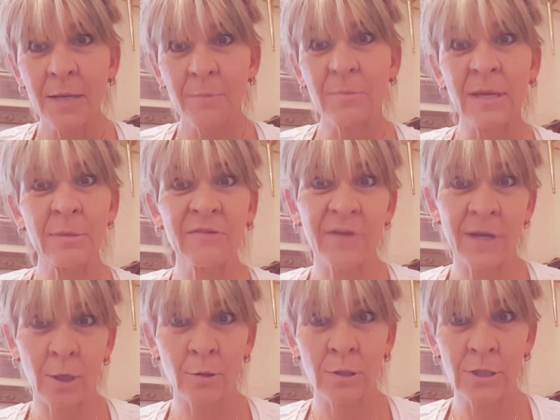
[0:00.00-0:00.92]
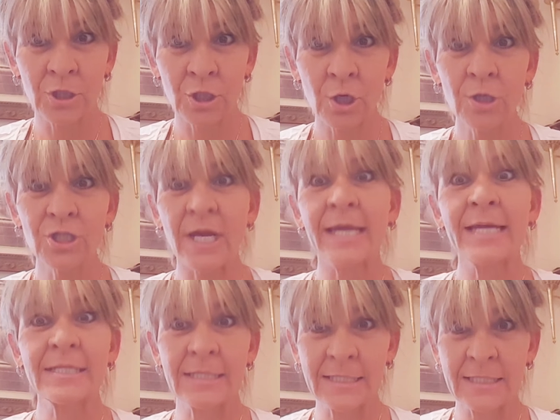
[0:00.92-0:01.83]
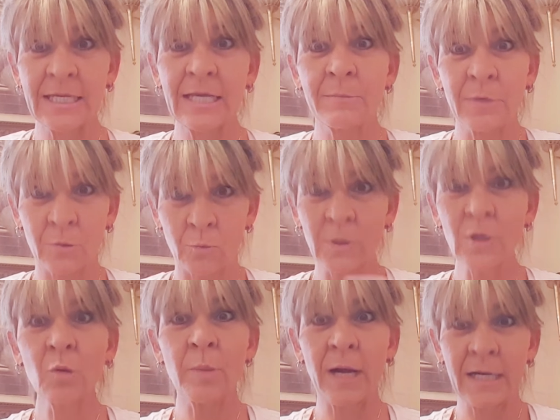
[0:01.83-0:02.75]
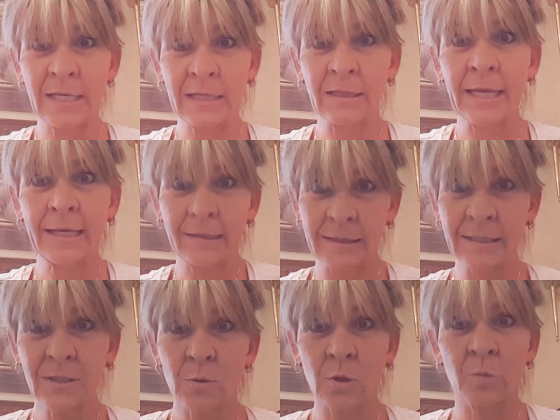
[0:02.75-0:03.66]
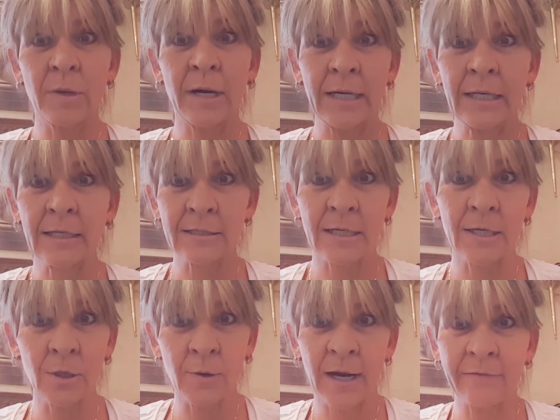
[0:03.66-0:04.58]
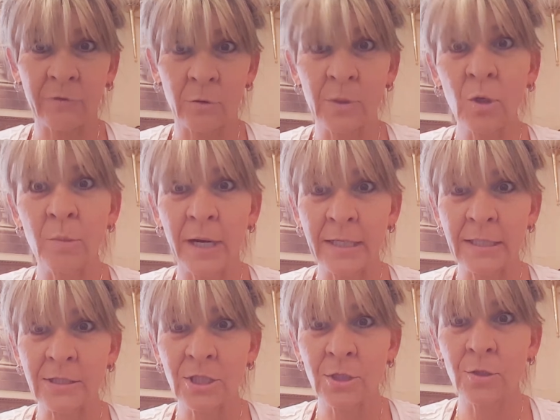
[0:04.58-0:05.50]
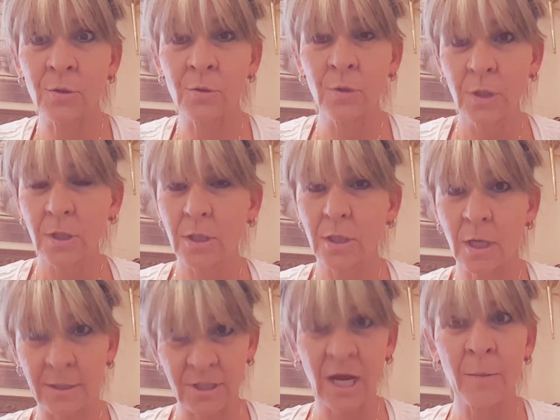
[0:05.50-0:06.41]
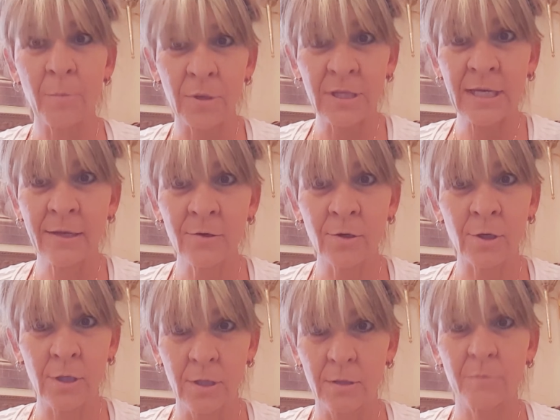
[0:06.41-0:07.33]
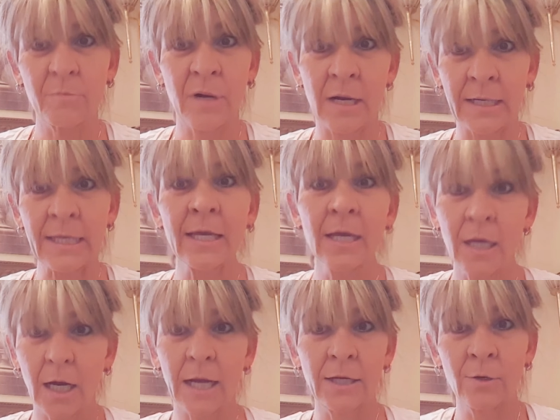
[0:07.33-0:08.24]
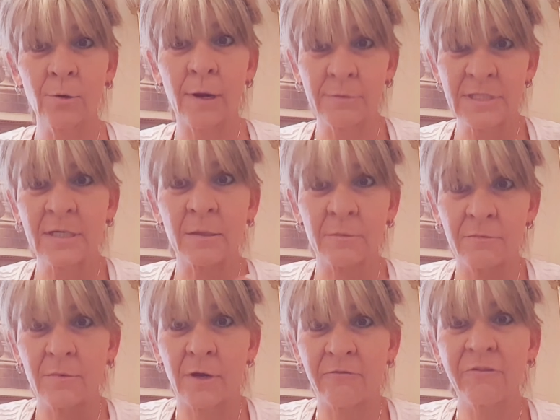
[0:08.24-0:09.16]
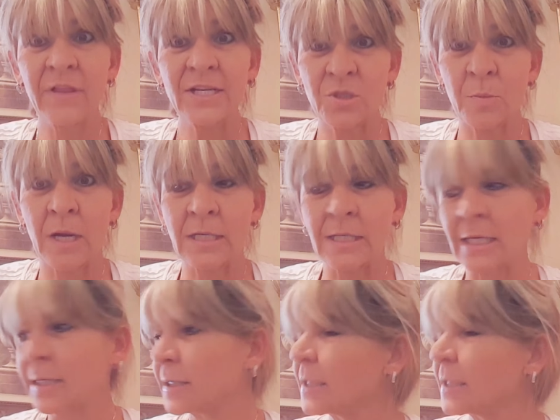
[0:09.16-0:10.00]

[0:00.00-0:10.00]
Maybe if I go to the church, I get to see him in real body, like this real body, because I knew I have a real body too, on top of the other body. I knew I was in a, a flesh body.